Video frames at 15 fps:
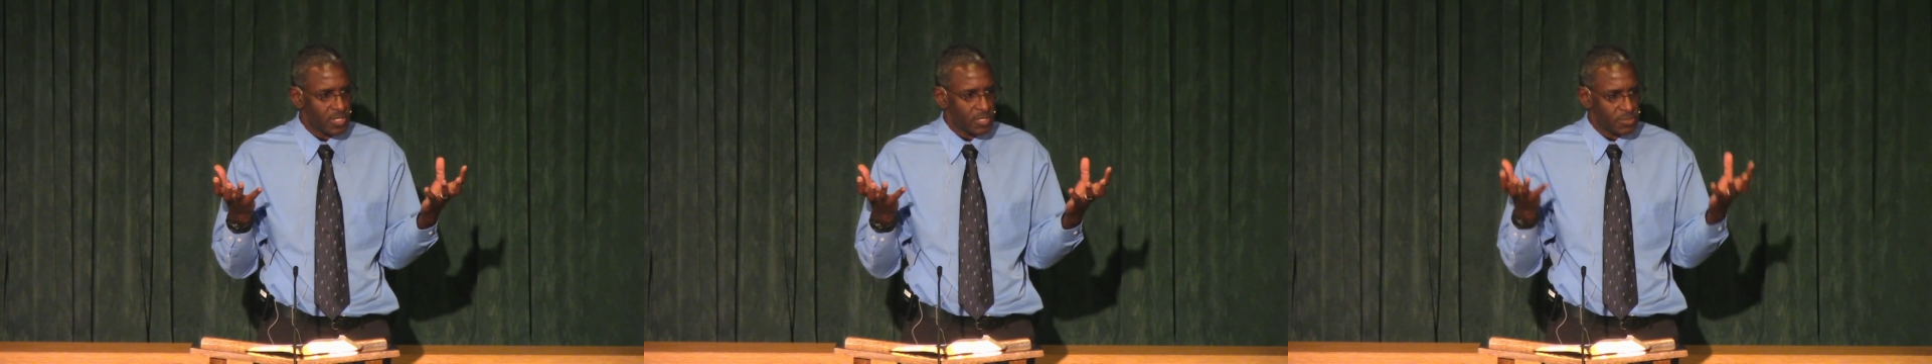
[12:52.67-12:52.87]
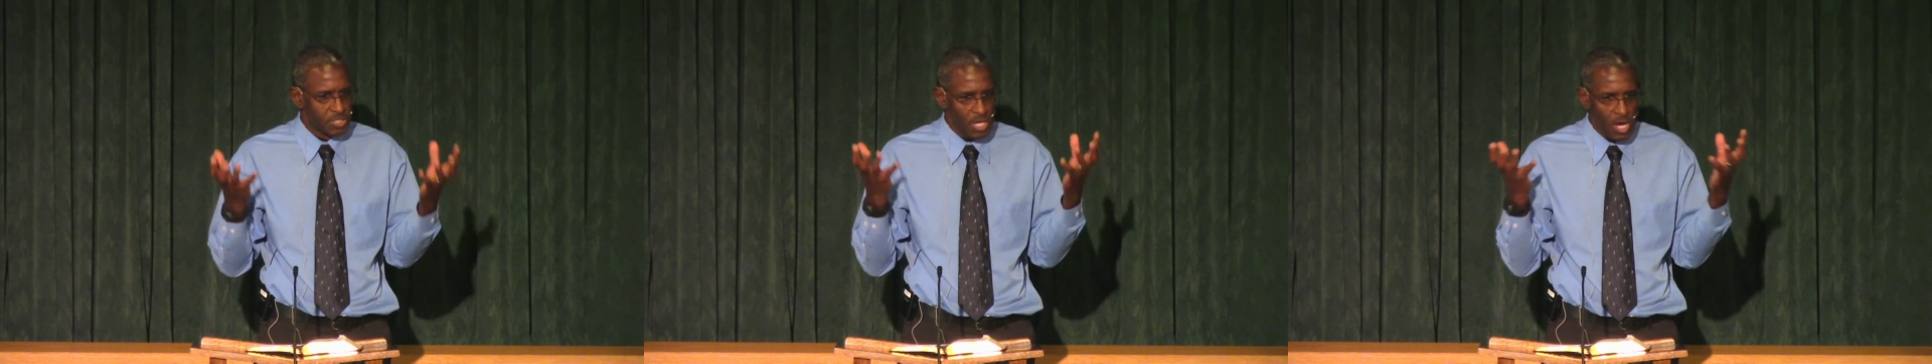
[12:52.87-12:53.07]

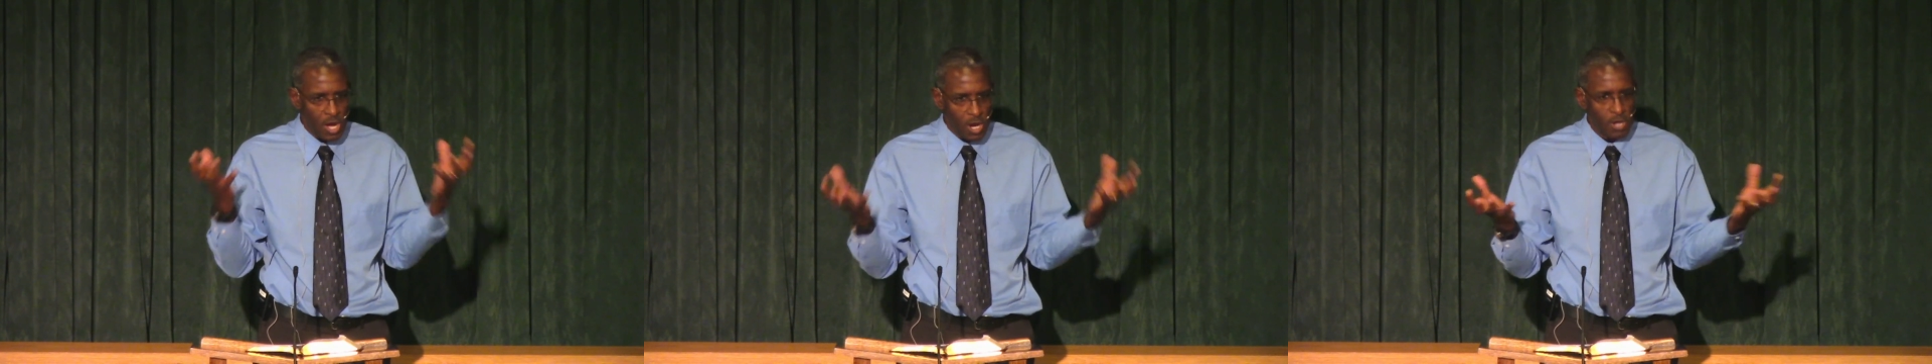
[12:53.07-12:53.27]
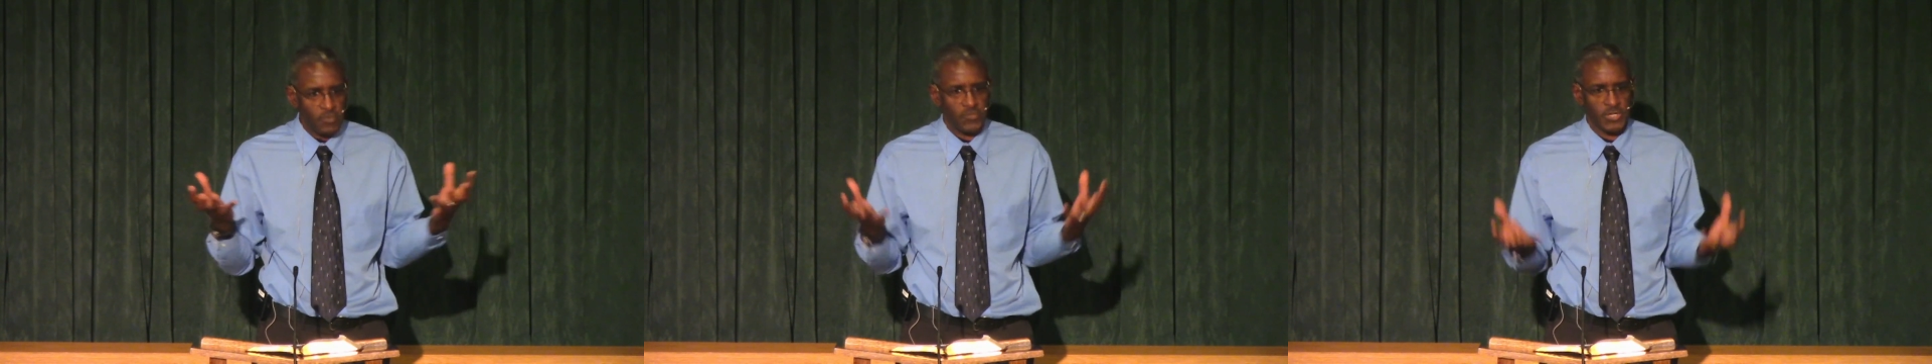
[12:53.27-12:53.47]
there's a
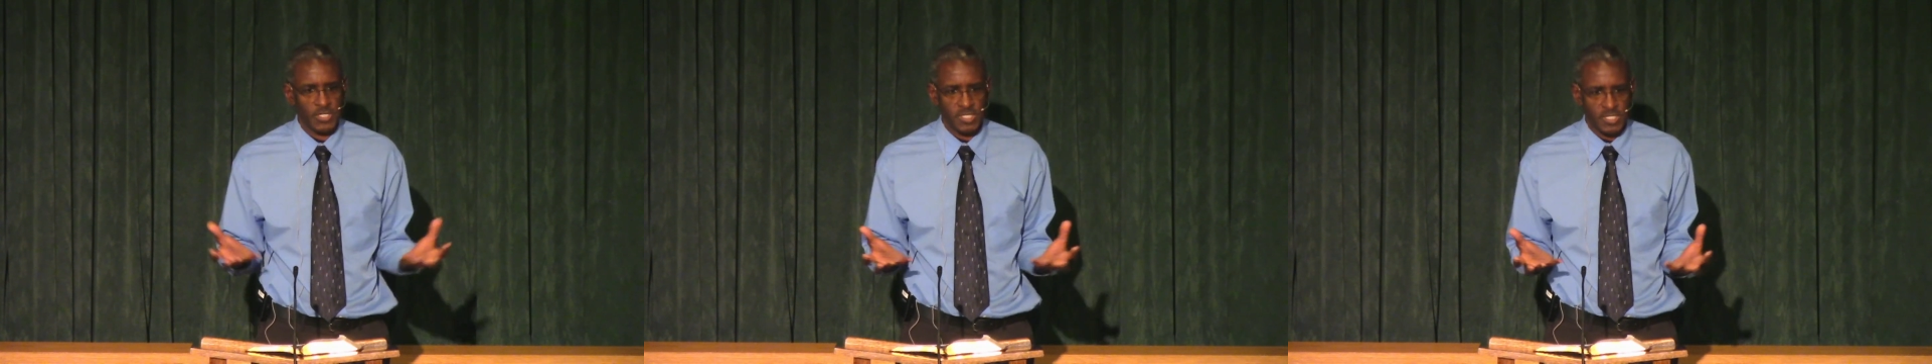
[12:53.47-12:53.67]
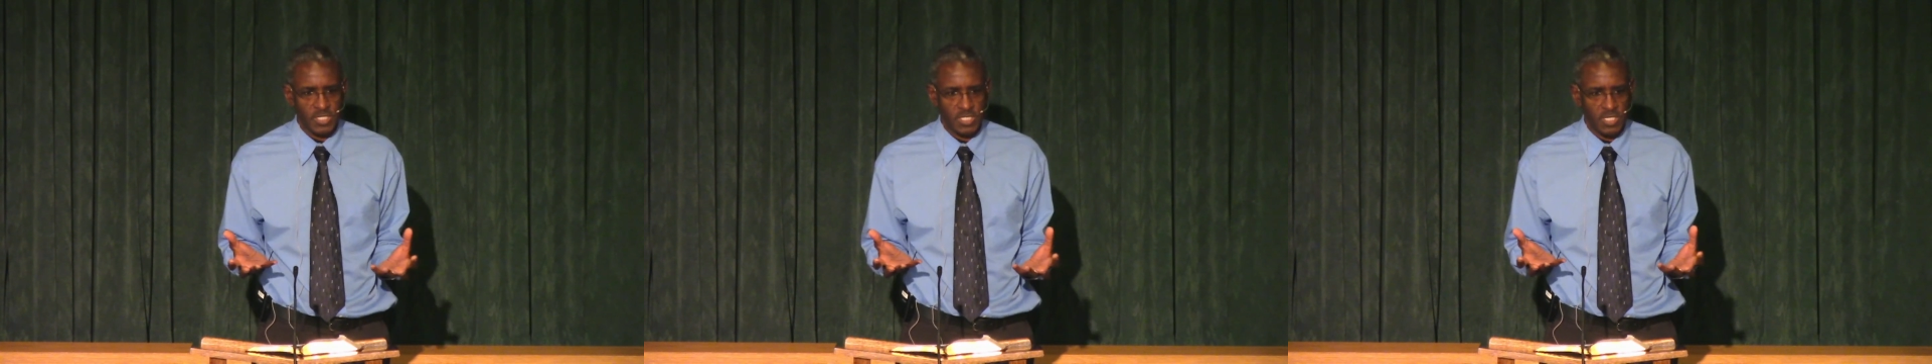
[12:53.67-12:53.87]

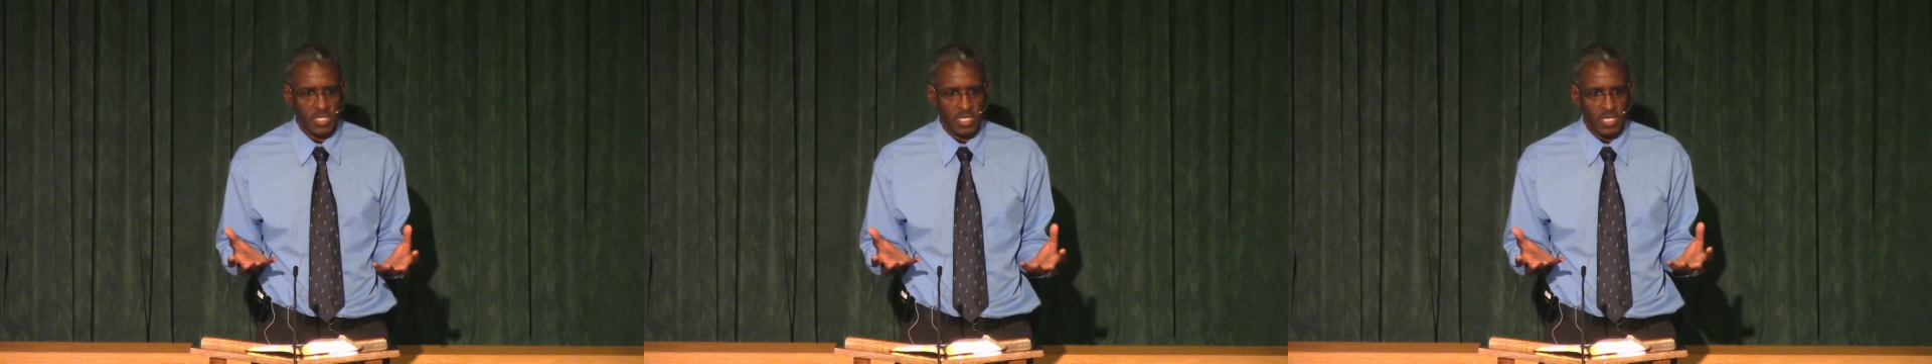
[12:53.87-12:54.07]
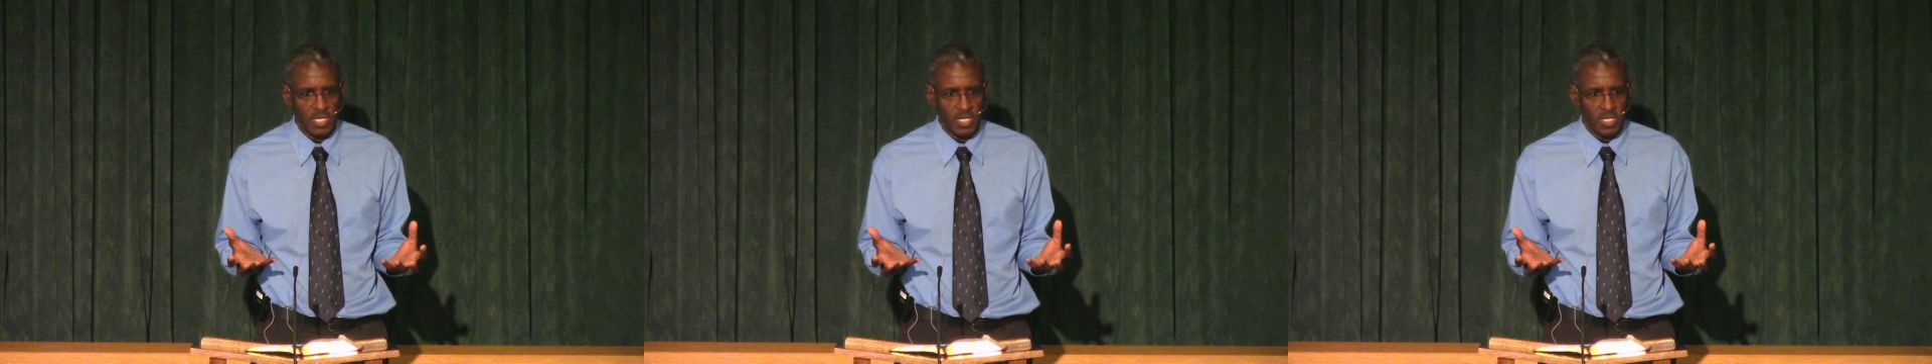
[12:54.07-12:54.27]
harvest
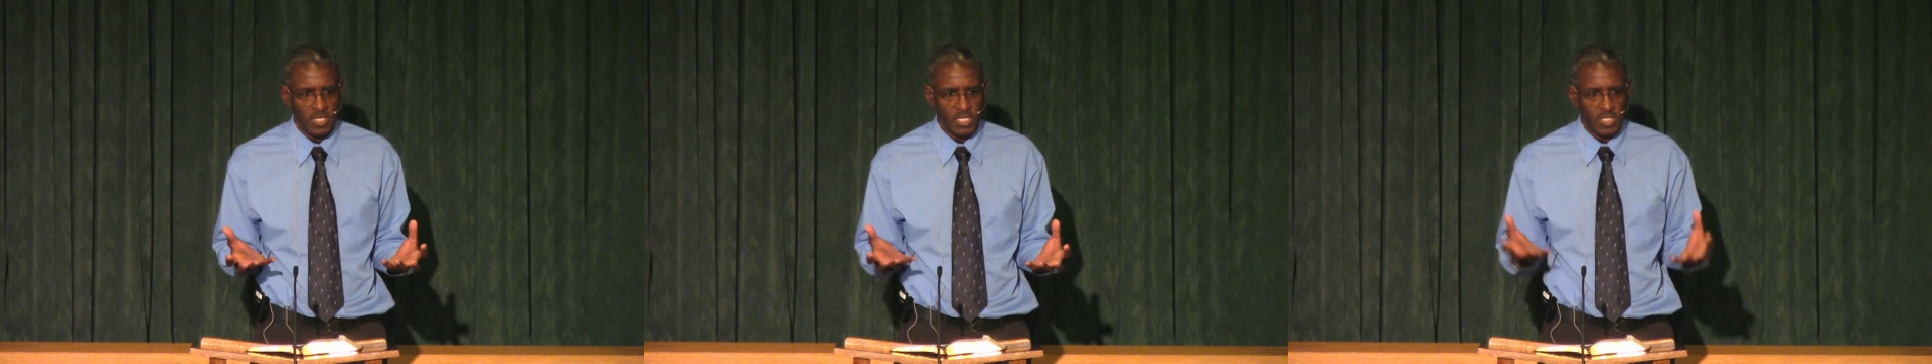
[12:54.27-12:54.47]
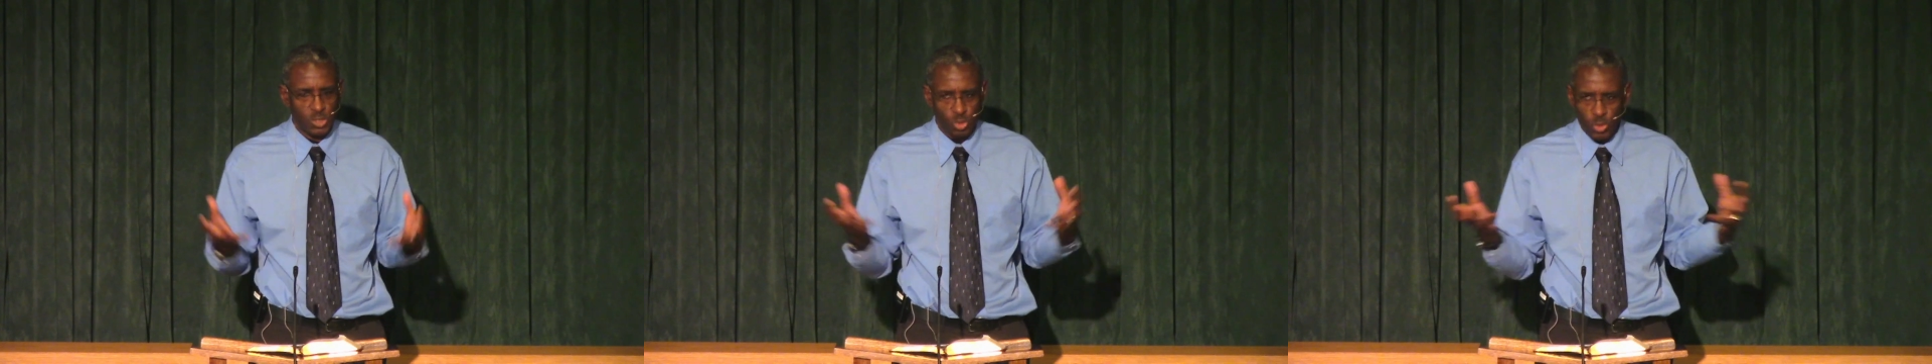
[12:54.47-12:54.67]

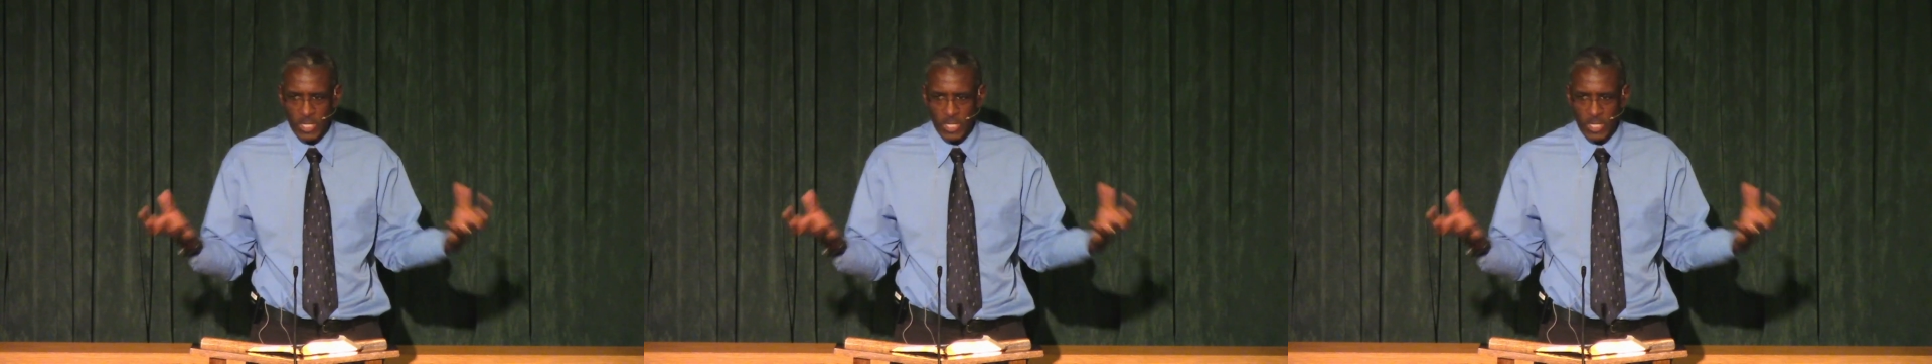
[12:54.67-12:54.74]
that's